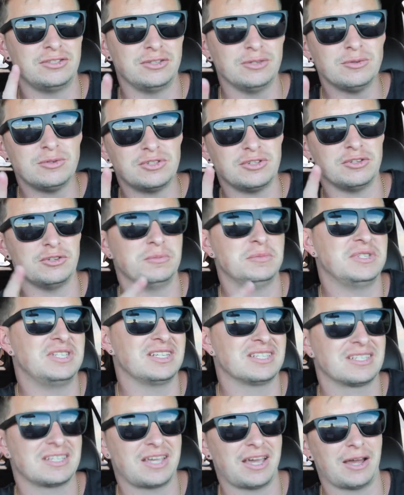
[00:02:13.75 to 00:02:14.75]
YouTube
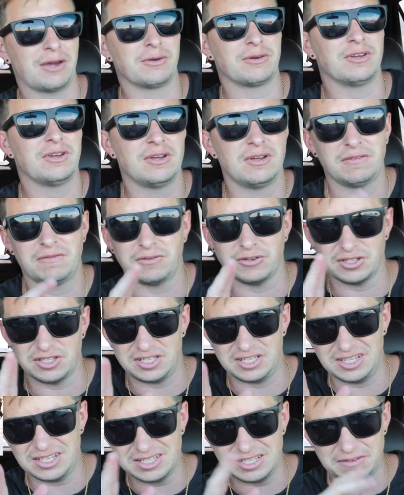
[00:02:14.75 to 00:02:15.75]
discount for
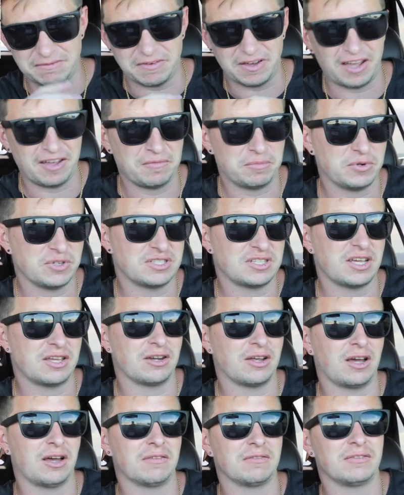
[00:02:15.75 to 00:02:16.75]

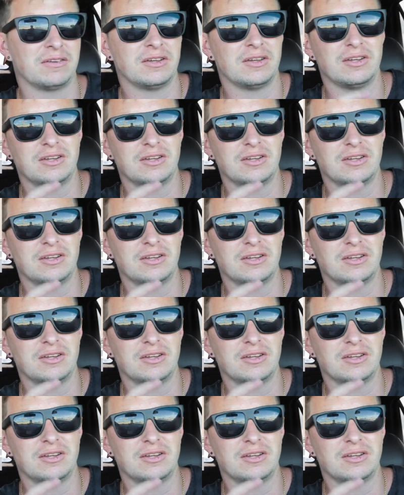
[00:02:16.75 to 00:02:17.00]
65% off.